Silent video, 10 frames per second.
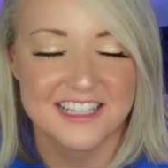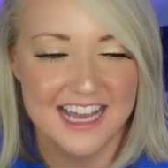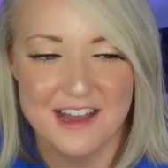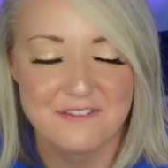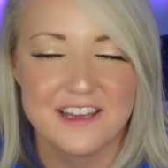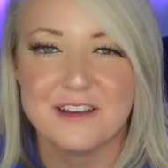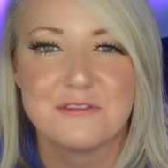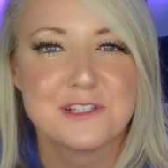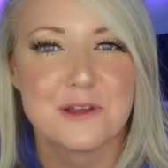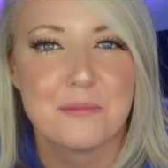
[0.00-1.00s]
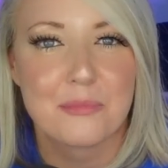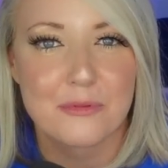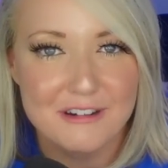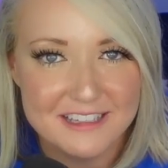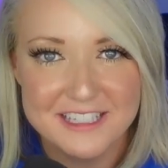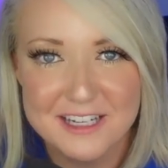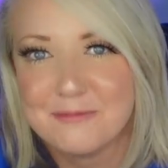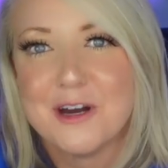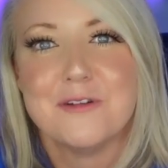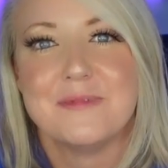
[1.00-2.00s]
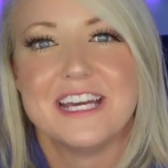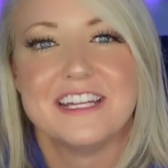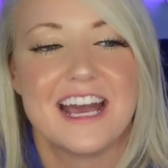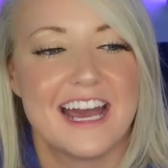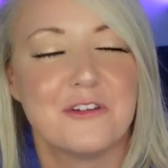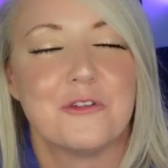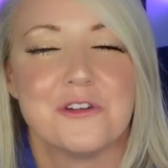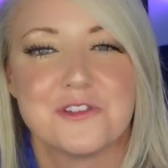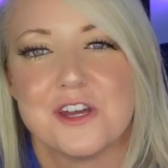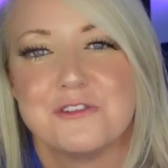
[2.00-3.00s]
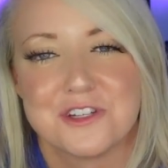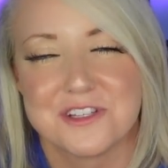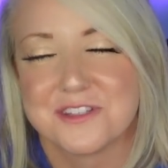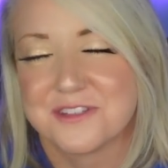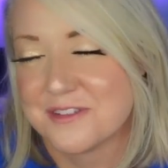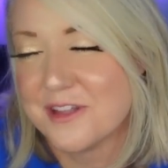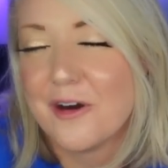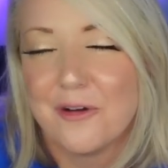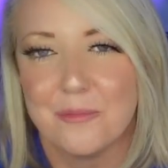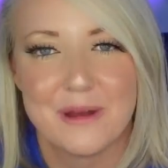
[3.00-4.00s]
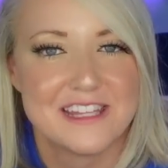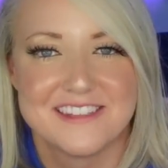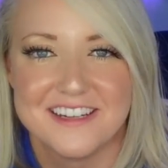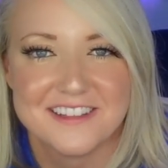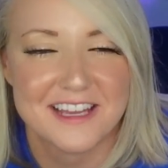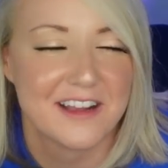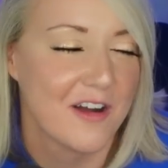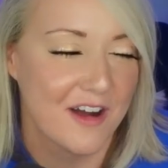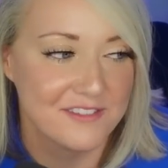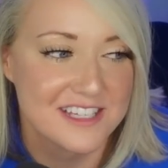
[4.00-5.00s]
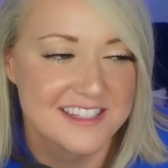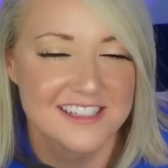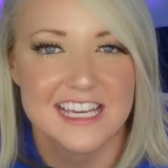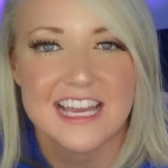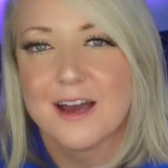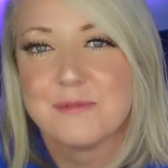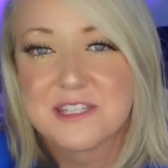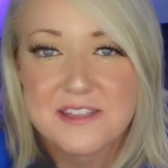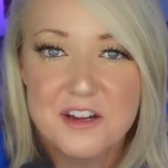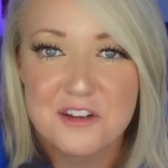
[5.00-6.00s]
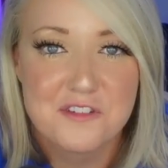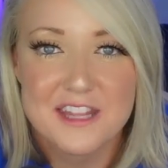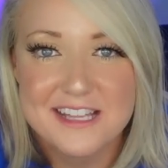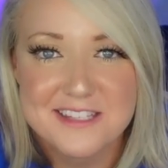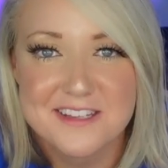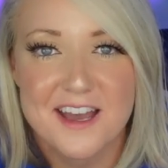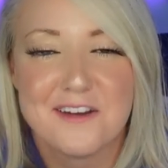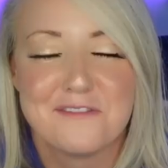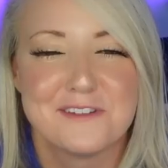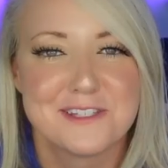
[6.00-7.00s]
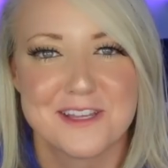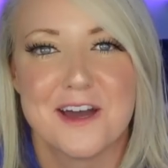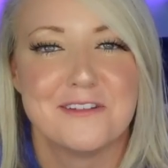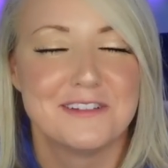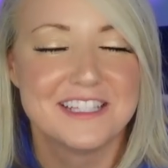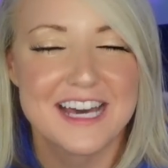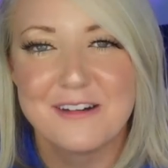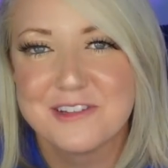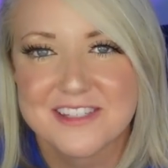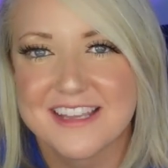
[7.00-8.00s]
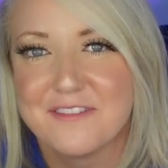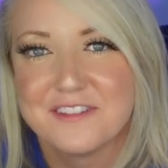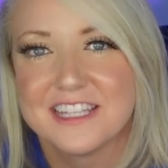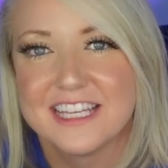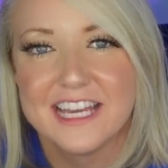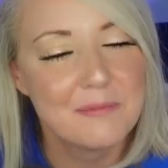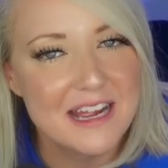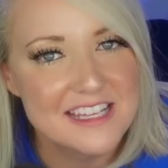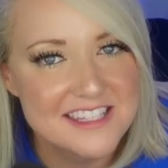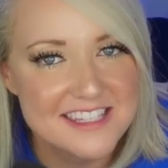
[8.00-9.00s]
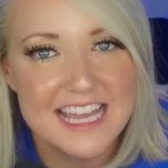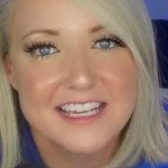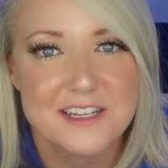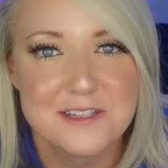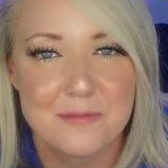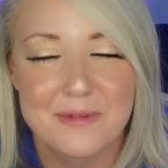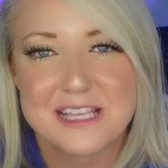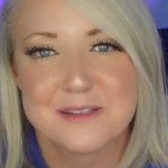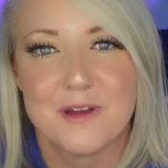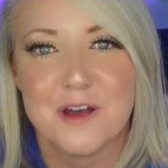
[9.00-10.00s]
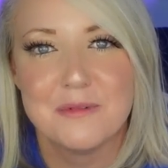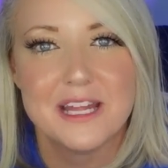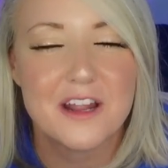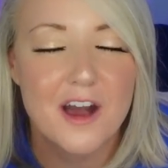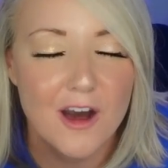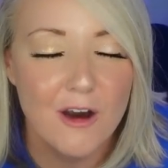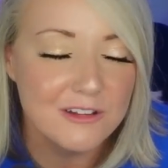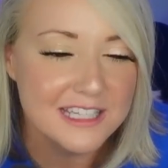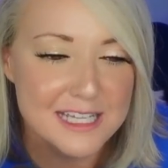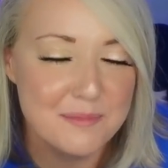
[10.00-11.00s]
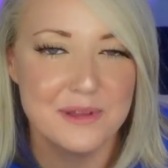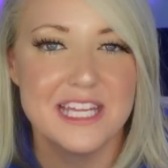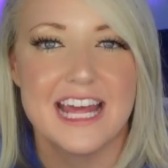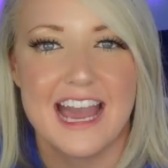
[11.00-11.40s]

laugh. It was a brilliant moment, and also just the whole Bette and Tina thing. Obviously, I'm a sucker for that stuff, so that was definitely my second best moment, only beat